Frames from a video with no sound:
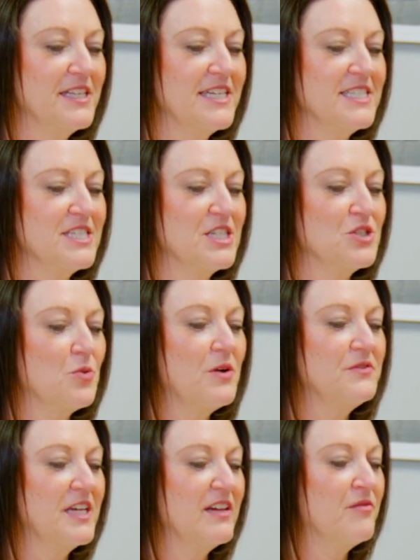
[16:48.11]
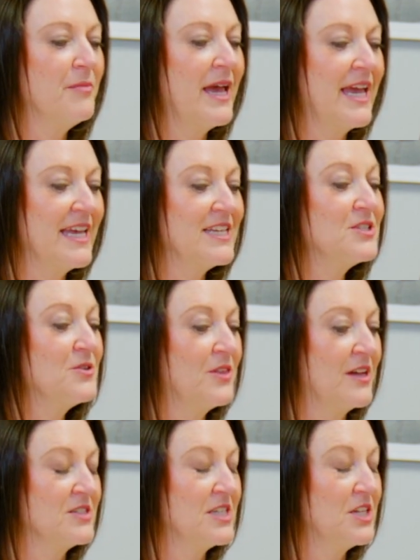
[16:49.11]
license the 12th day of May in
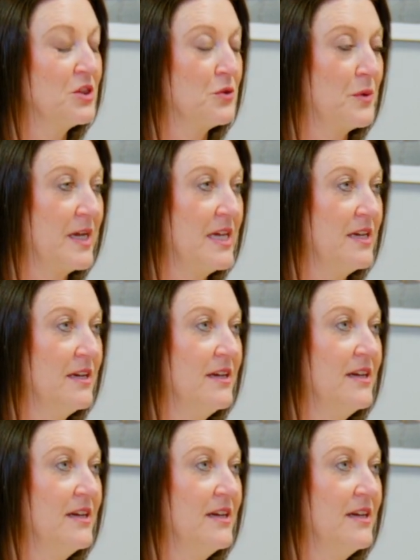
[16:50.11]
2003.